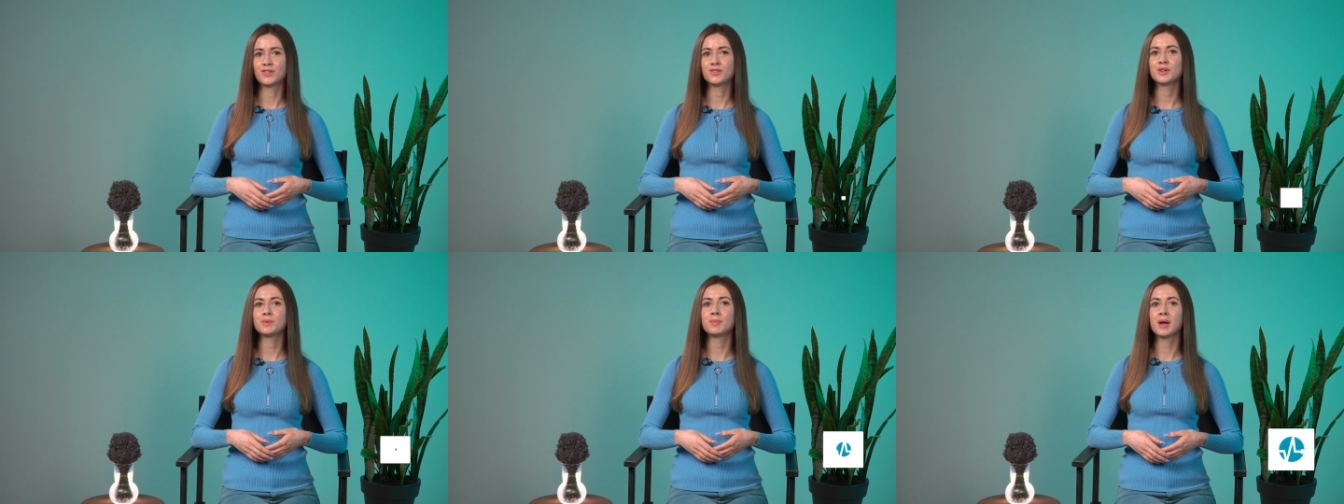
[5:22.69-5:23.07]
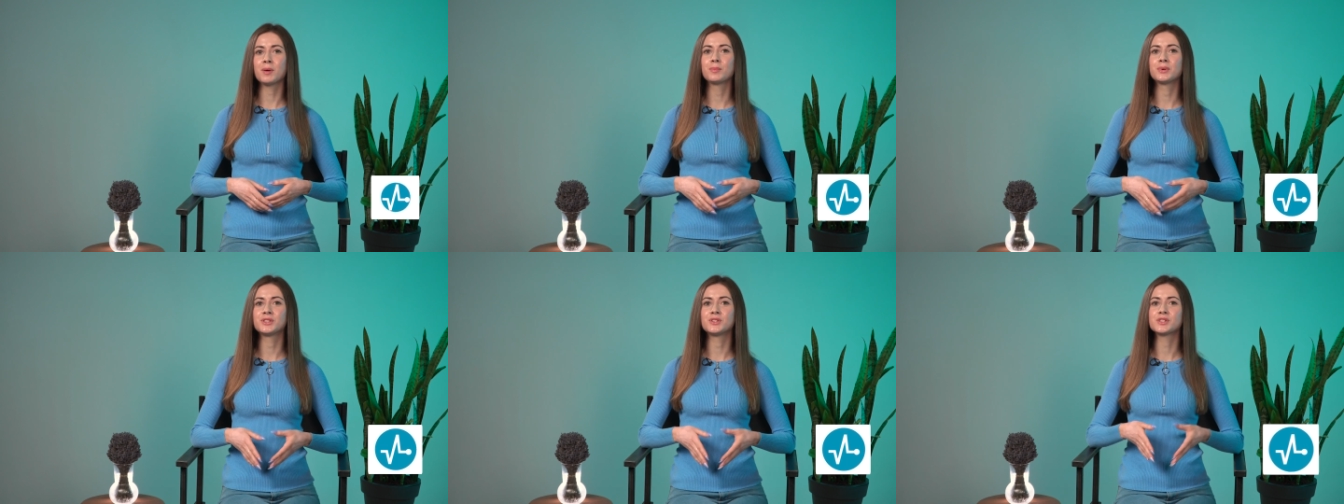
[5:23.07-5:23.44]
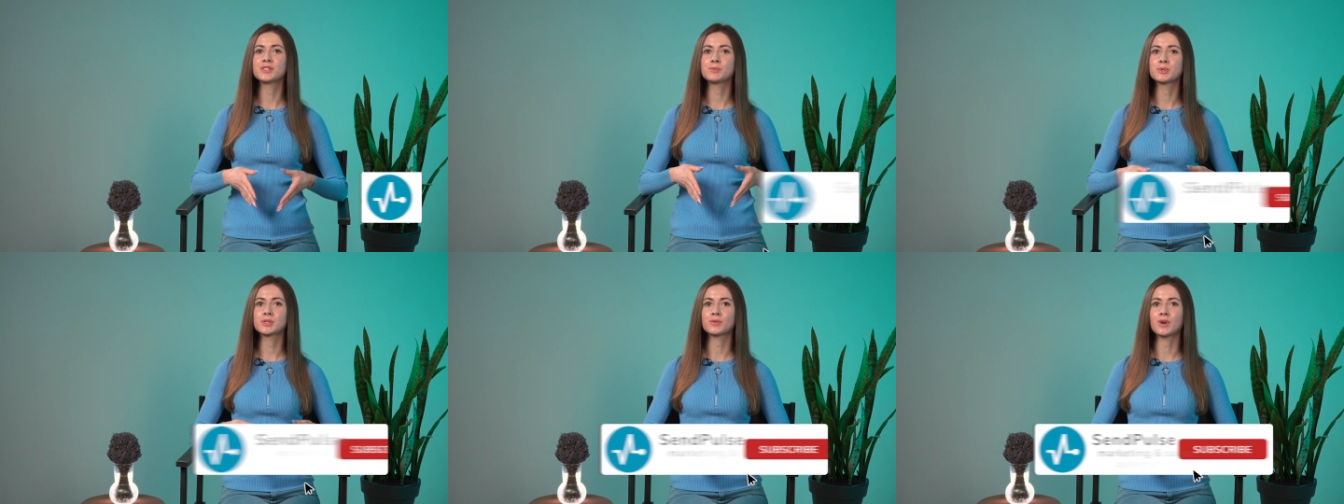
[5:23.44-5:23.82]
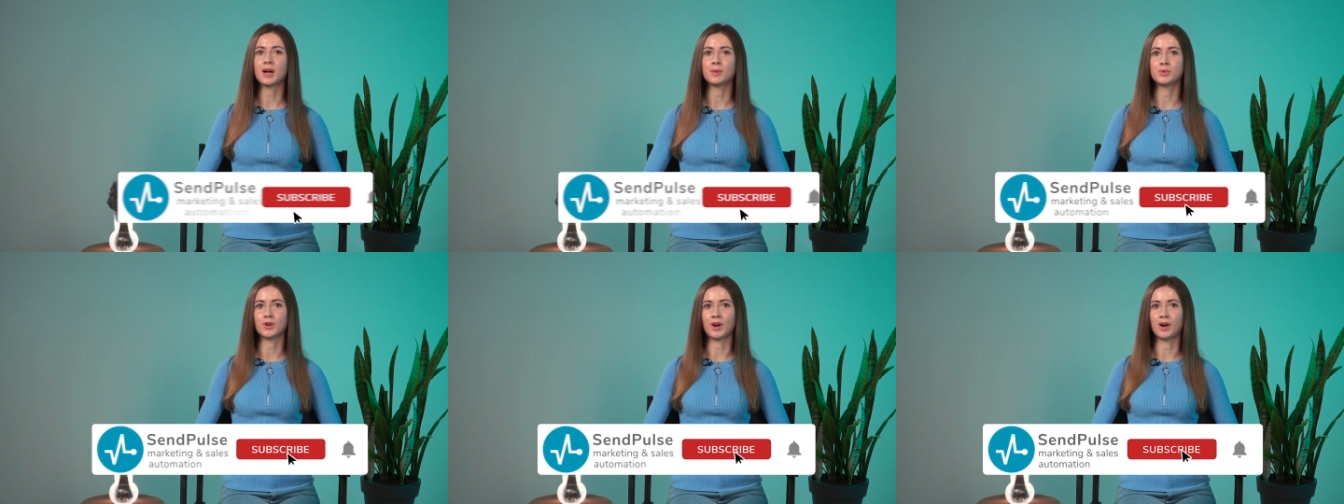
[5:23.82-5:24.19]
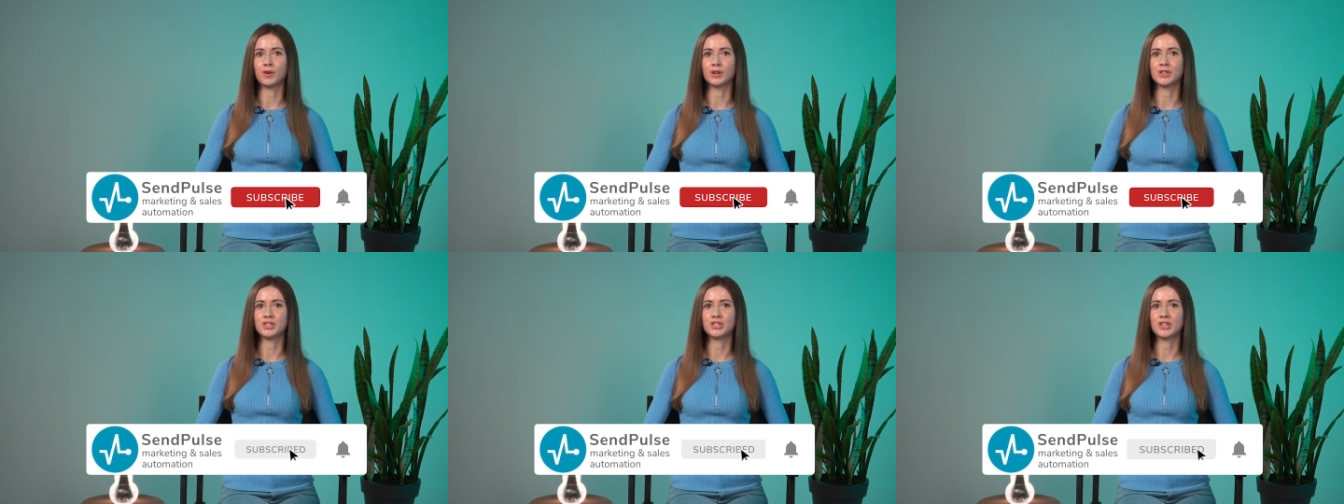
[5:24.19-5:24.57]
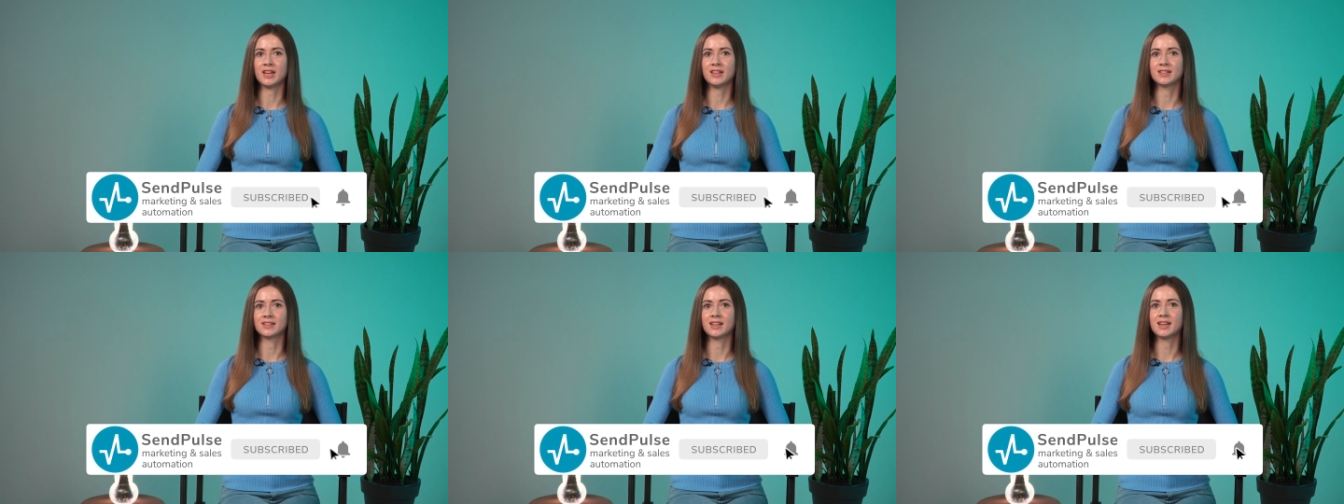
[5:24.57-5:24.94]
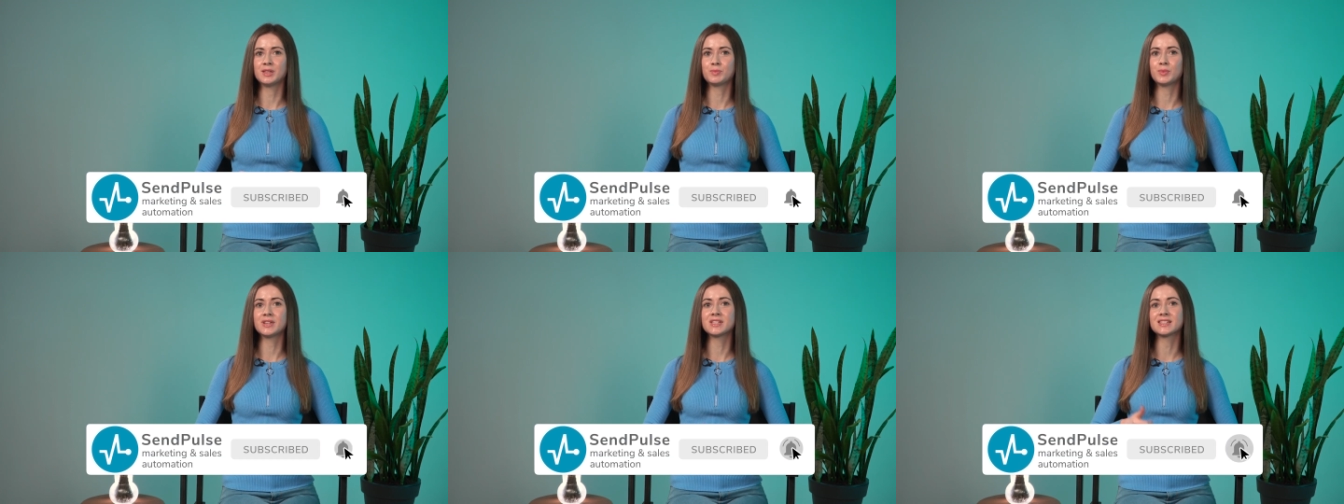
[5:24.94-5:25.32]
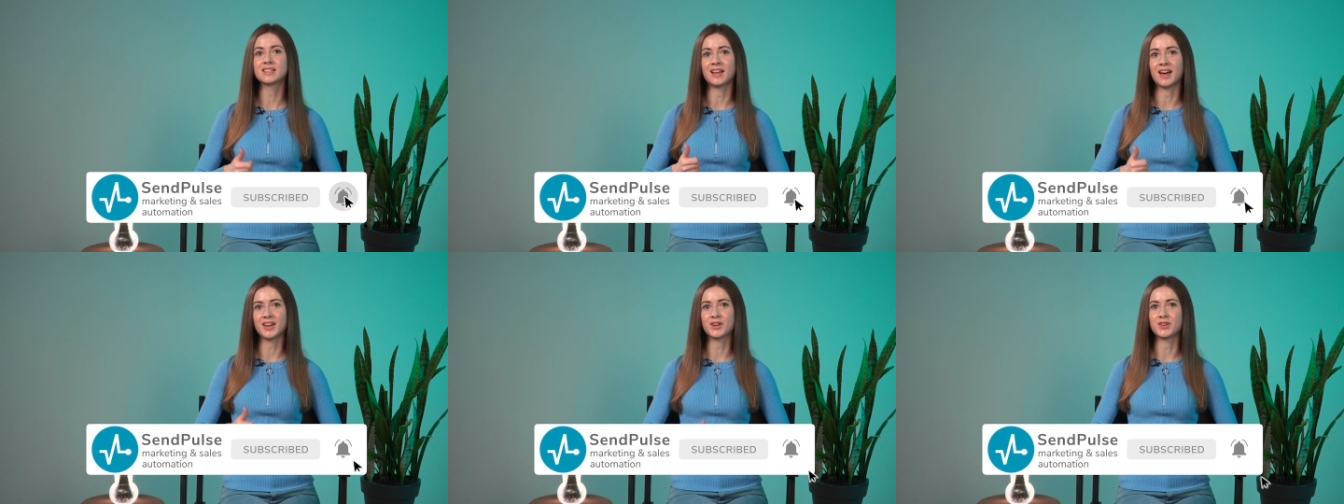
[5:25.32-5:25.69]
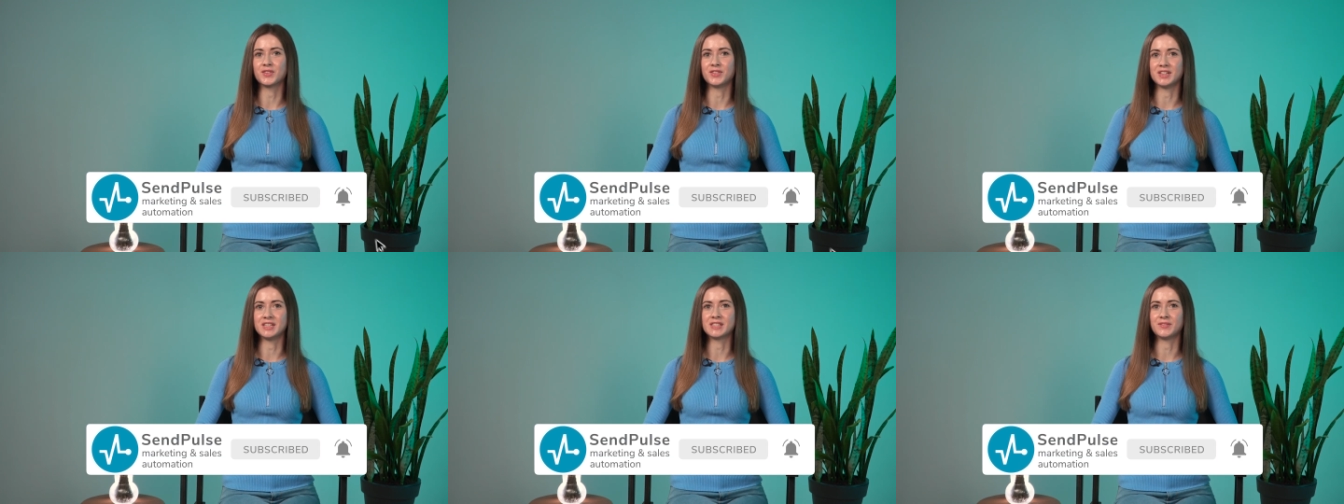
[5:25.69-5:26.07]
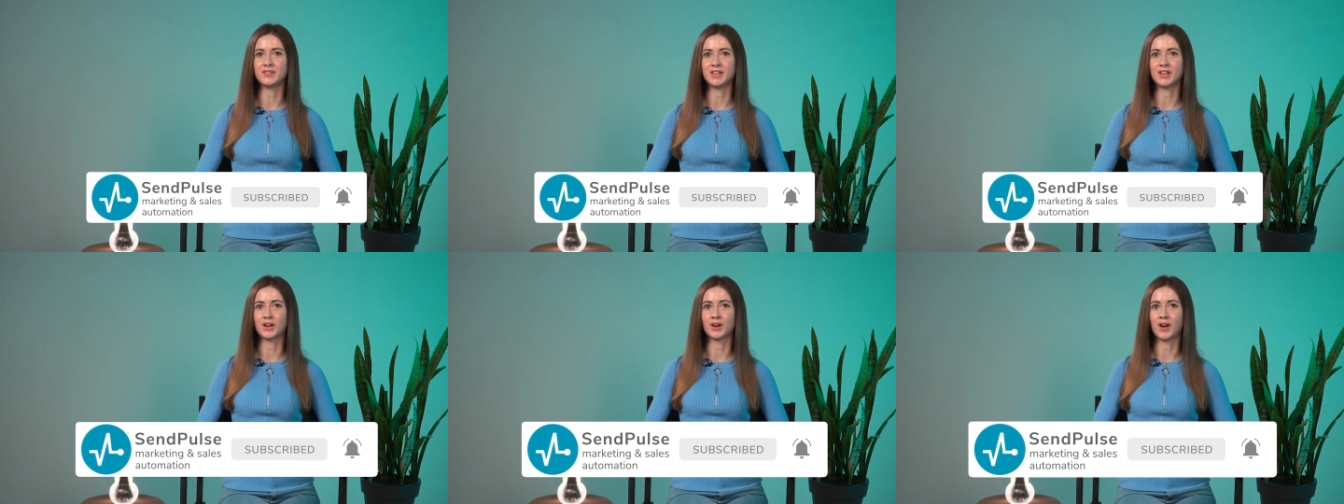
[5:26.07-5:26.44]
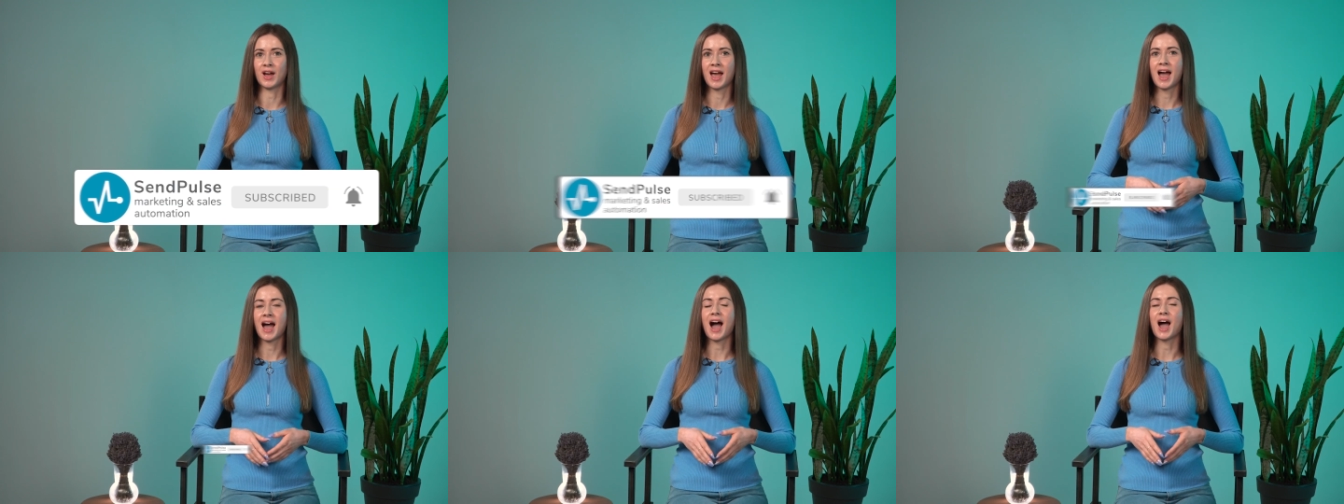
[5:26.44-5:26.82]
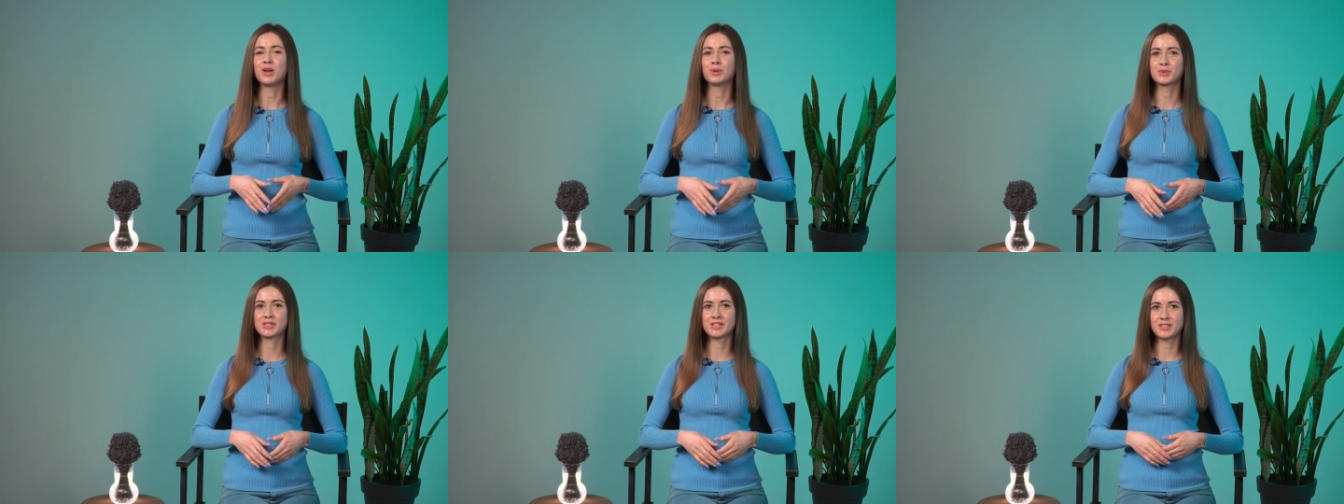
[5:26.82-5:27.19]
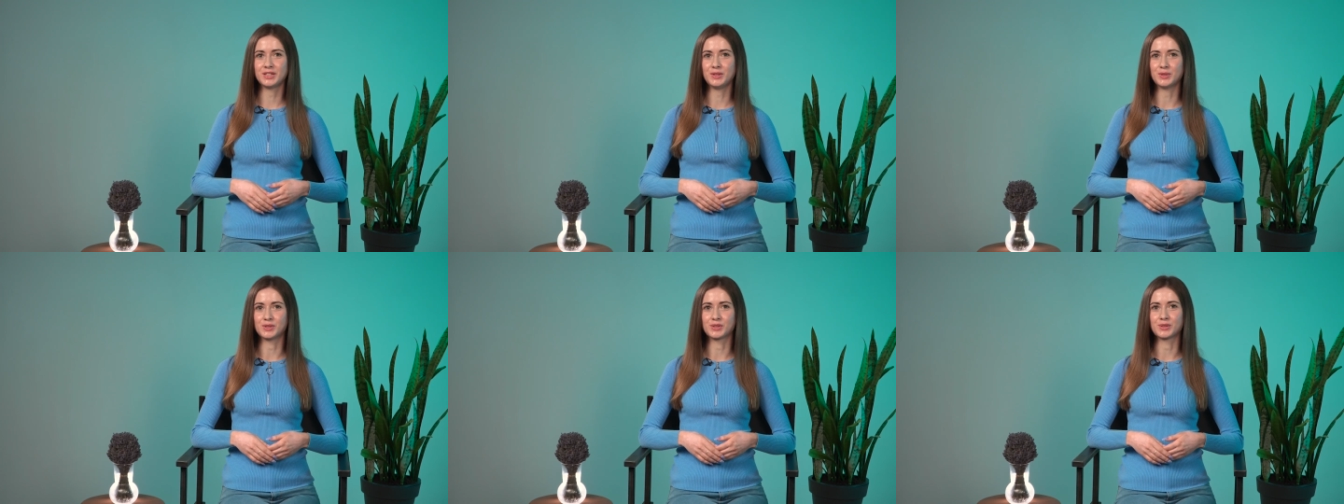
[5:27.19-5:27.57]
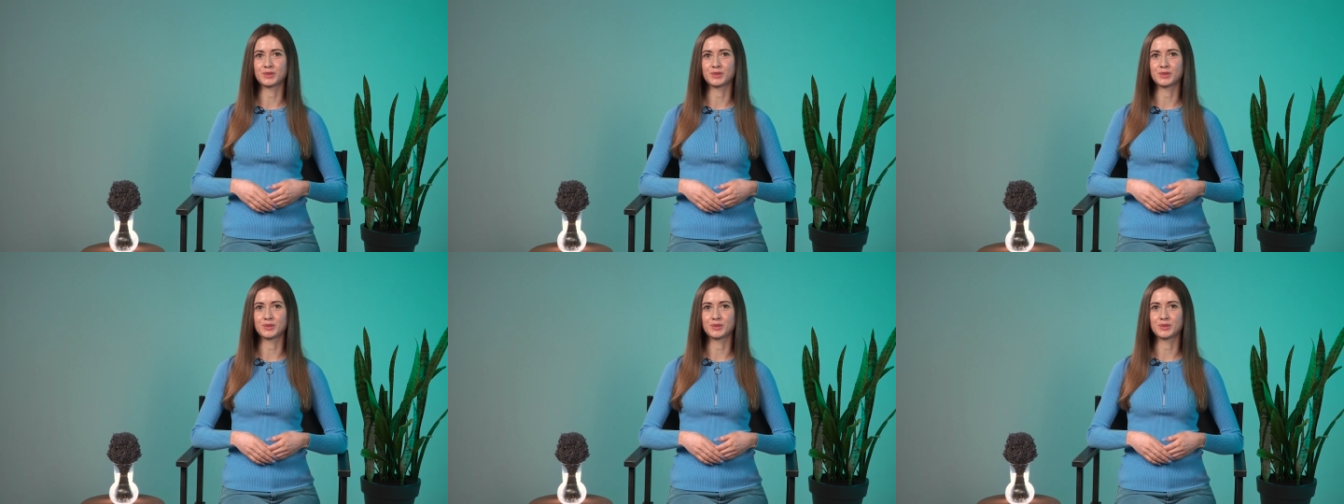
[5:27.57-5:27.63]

Remember to subscribe to our channel and press like on this video. I will see you